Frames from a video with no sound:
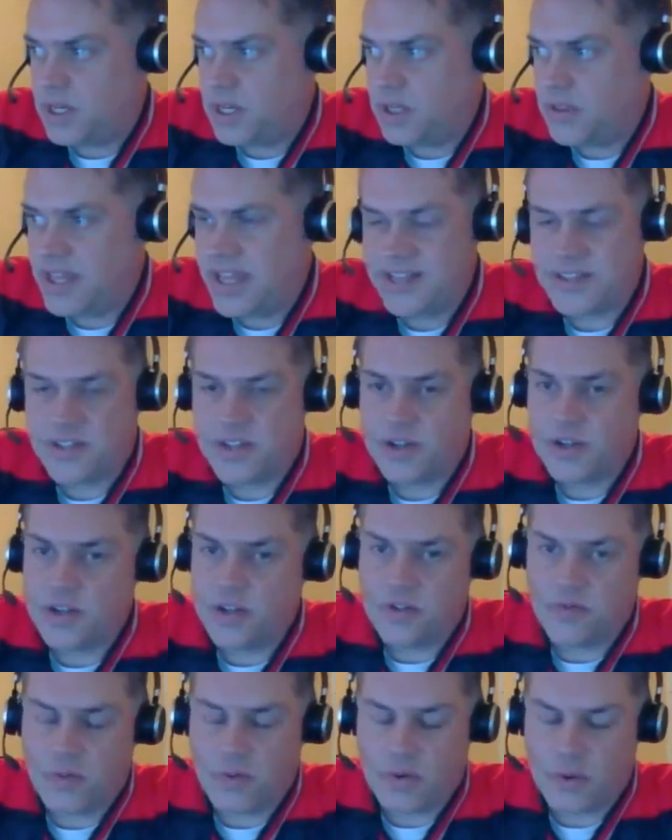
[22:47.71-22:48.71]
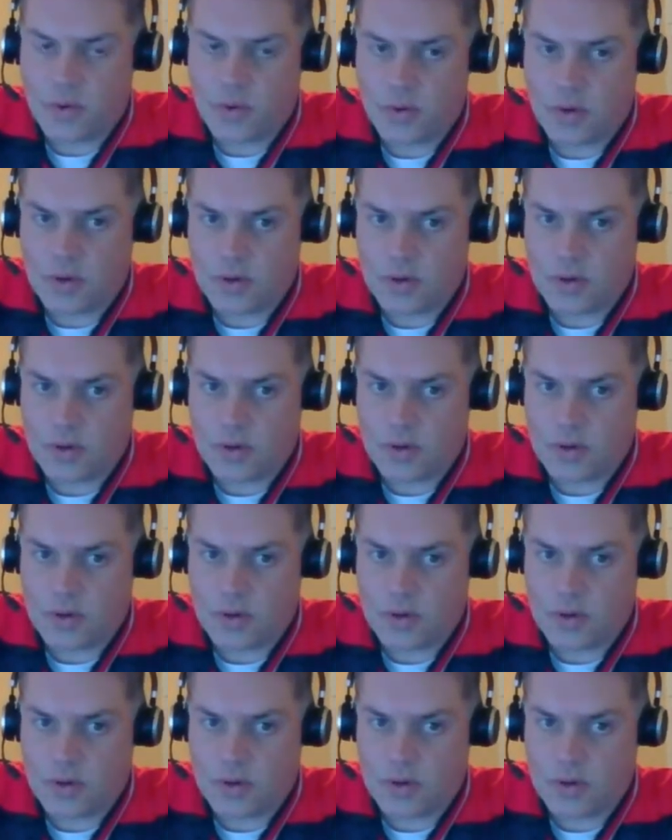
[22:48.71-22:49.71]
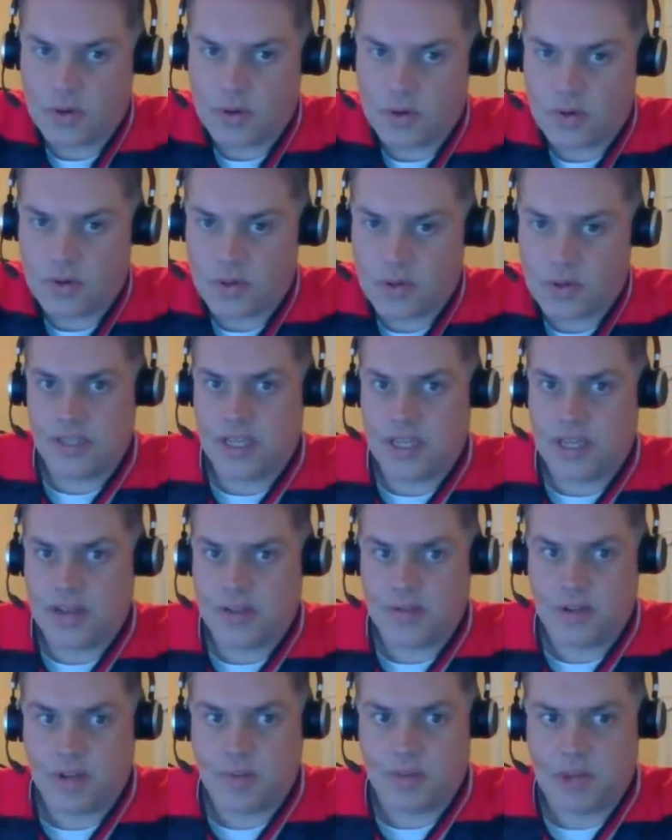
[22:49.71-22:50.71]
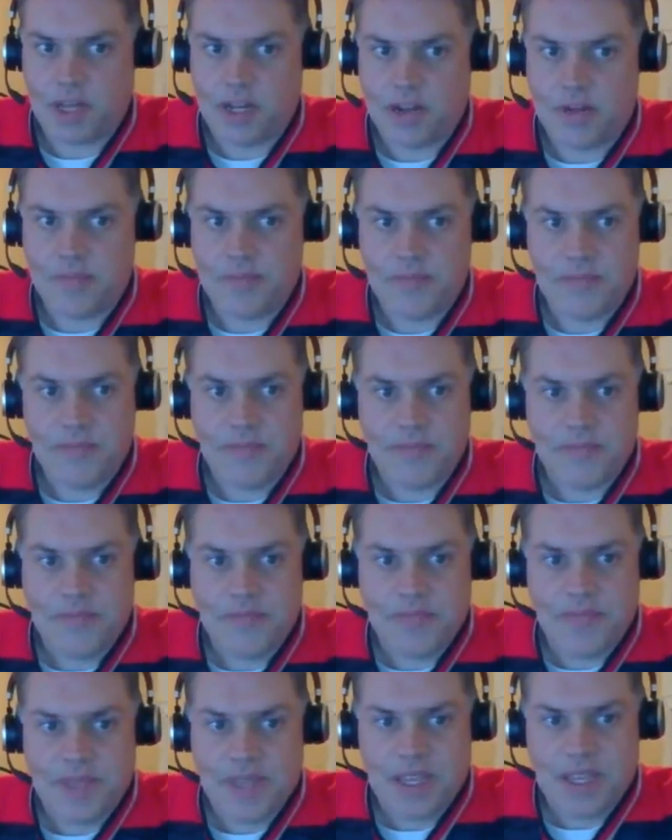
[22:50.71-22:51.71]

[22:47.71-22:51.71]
That's all in the 4th quarter. So, yeah, not bad.